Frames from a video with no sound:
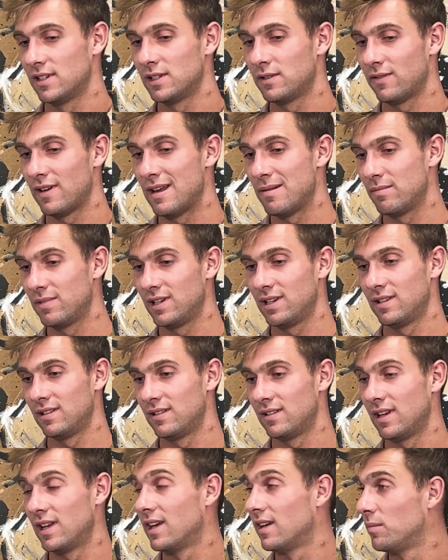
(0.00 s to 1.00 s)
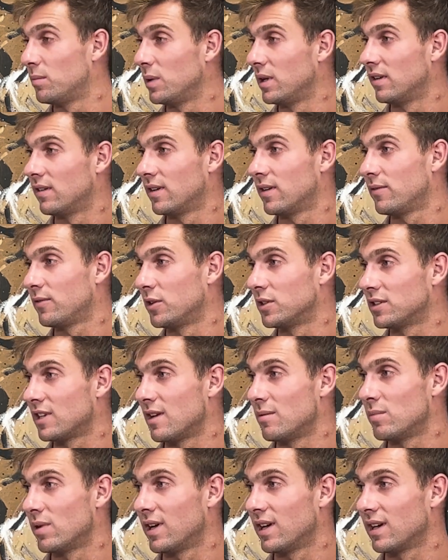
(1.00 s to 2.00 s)
family and being that first
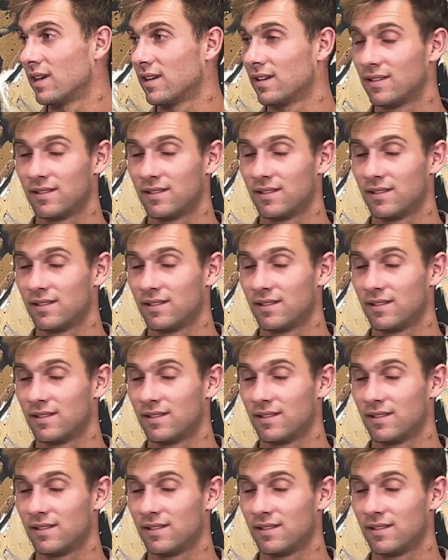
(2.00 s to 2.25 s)
game back.